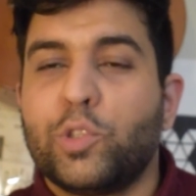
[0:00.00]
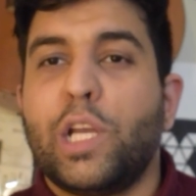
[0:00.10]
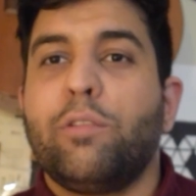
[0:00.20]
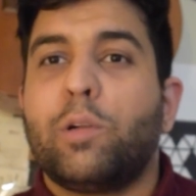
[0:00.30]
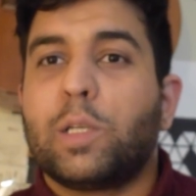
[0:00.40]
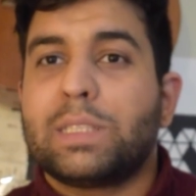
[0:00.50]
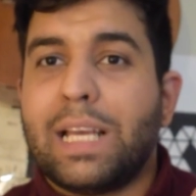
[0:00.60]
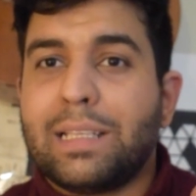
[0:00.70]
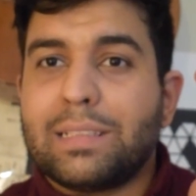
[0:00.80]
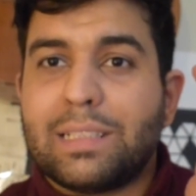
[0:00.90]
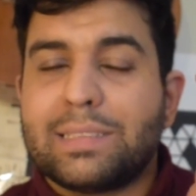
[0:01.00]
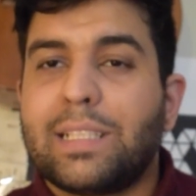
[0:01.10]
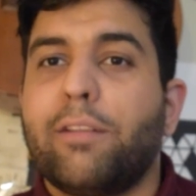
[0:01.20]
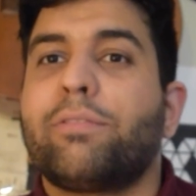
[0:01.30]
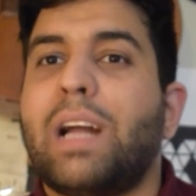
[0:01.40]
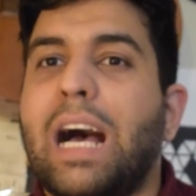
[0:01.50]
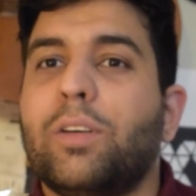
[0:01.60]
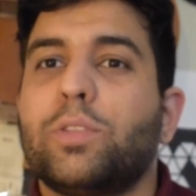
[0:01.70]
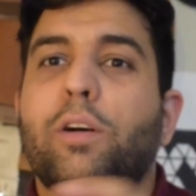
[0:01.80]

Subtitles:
They were taking the safe route